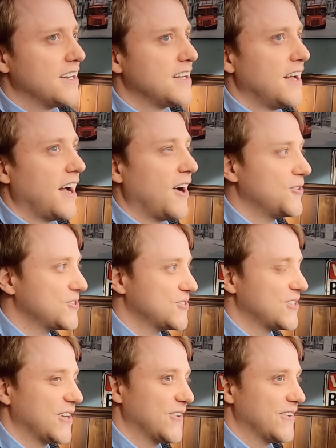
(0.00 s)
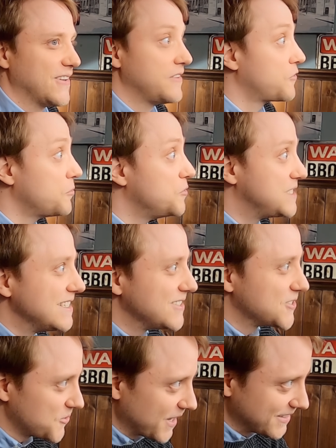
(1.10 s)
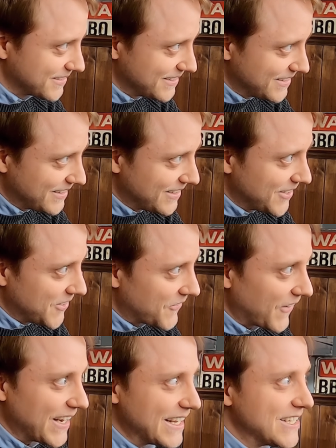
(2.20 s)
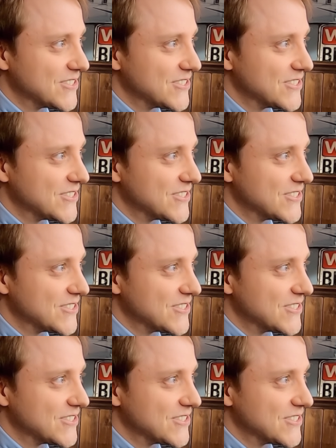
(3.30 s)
And I was just like, I'm from New Zealand as well, right?